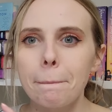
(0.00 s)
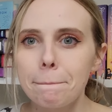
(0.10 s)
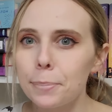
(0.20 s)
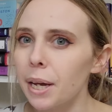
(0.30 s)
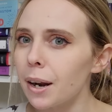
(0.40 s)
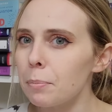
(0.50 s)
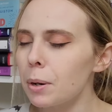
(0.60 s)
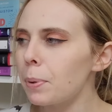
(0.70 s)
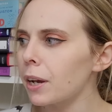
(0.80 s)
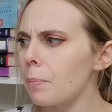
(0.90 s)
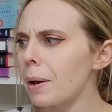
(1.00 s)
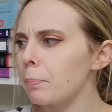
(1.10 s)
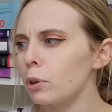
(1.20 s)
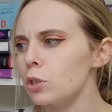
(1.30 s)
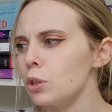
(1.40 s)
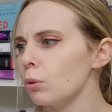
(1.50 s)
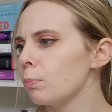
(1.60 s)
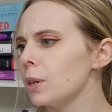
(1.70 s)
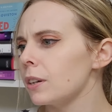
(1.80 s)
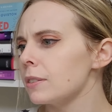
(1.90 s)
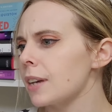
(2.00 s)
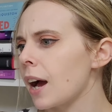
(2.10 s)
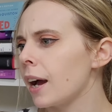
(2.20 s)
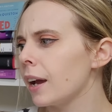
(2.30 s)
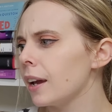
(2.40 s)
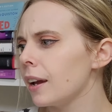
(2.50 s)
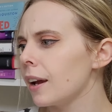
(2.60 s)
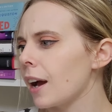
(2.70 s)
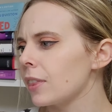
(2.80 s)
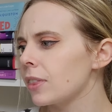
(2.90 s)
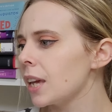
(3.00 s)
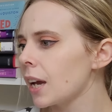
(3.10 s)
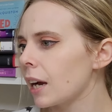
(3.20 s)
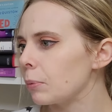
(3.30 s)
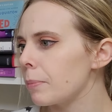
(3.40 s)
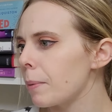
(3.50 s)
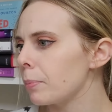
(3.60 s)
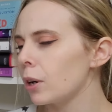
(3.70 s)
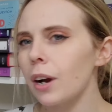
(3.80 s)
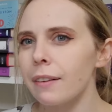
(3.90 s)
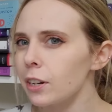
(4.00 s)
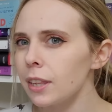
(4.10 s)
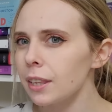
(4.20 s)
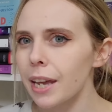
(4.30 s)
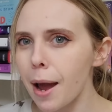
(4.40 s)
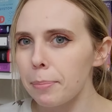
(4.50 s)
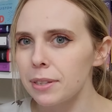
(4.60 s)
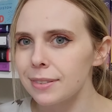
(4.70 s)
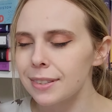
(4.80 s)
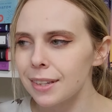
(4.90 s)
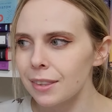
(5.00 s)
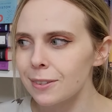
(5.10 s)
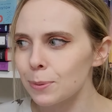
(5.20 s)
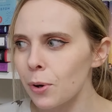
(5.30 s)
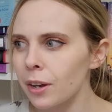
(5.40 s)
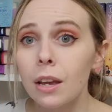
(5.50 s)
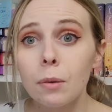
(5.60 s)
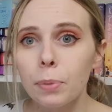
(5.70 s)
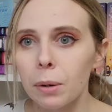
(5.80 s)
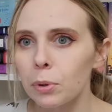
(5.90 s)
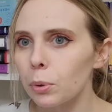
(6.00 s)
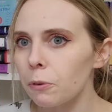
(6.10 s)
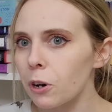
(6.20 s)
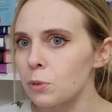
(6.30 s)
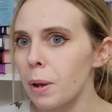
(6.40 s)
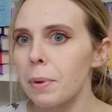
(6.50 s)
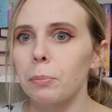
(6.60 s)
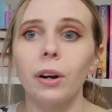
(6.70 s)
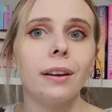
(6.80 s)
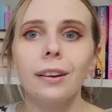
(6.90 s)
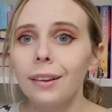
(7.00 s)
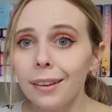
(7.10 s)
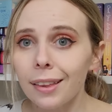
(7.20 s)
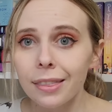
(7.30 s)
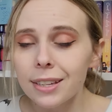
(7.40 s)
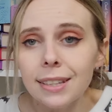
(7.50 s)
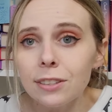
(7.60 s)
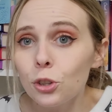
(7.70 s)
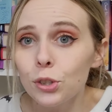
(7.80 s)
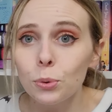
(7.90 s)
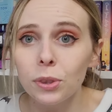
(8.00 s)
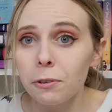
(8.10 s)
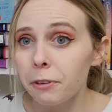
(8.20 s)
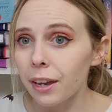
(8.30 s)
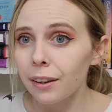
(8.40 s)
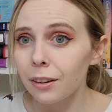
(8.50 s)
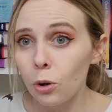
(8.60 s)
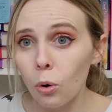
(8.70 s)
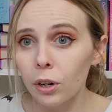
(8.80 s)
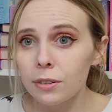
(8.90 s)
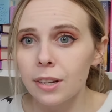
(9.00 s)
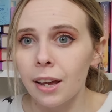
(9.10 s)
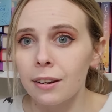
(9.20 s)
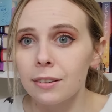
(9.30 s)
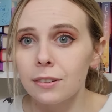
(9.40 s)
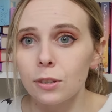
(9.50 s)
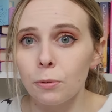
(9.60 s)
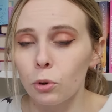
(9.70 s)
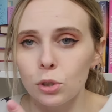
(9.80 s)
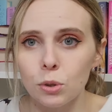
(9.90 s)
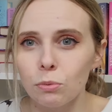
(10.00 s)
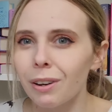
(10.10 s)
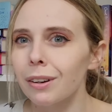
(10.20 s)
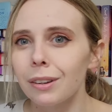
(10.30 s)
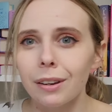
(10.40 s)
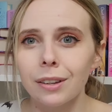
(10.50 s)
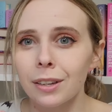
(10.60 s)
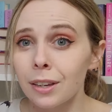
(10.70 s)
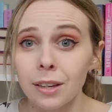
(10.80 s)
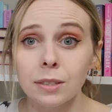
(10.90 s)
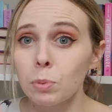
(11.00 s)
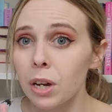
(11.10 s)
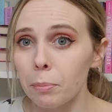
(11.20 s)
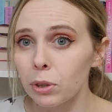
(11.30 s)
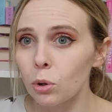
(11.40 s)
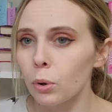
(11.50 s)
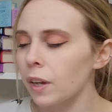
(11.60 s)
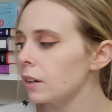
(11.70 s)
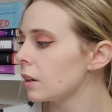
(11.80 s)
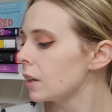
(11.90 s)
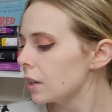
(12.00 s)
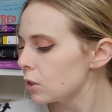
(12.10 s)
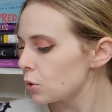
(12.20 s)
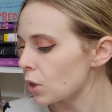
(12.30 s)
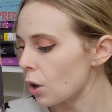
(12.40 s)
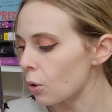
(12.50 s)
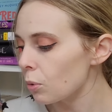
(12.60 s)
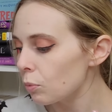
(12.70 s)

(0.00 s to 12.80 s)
But I'm going to pick up at book 2 because I think I remember everything that happens in this one, but I'm going to refresh my memory. This has to do with the Fae court, and Fortuna is becoming the queen. So